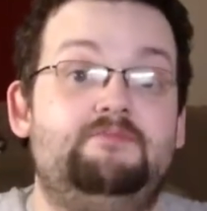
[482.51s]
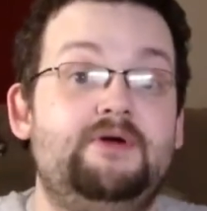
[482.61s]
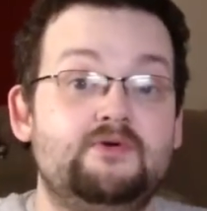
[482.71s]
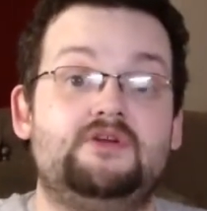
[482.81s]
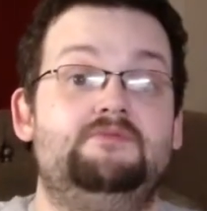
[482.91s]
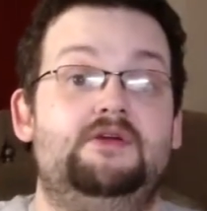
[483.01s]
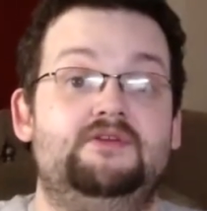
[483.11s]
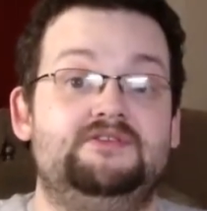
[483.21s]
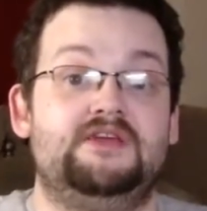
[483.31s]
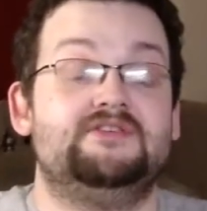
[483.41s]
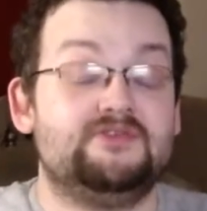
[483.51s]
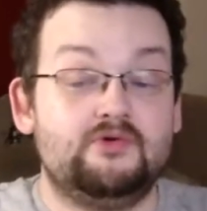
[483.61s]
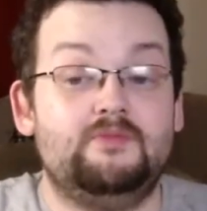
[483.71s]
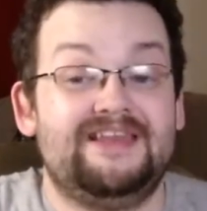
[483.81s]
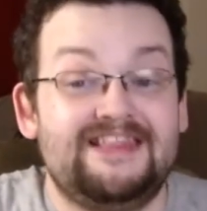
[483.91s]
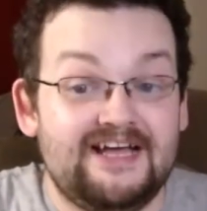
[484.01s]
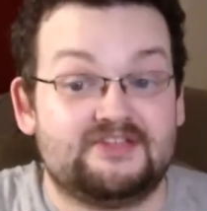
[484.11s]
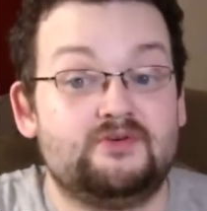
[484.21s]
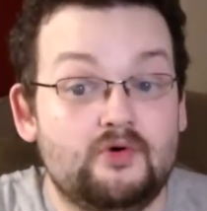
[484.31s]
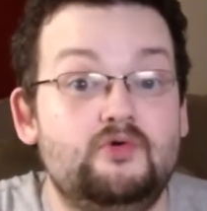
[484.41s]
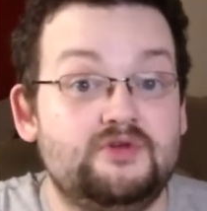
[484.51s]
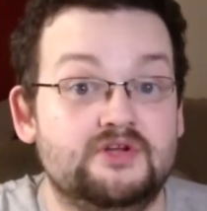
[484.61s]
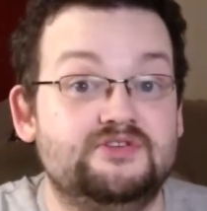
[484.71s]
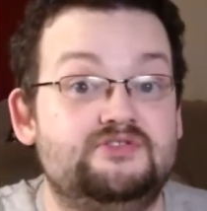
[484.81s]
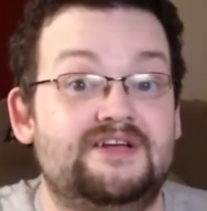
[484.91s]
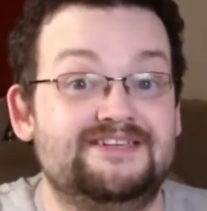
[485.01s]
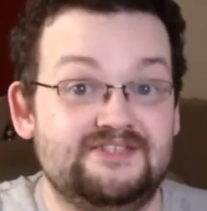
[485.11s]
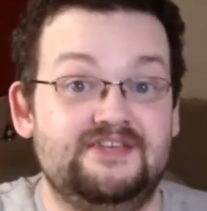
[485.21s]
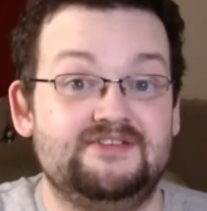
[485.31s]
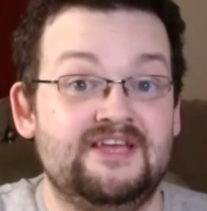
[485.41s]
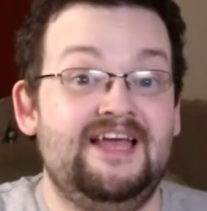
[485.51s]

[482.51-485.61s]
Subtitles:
build a community, because ultimately that's all Dungeons and Dragons is.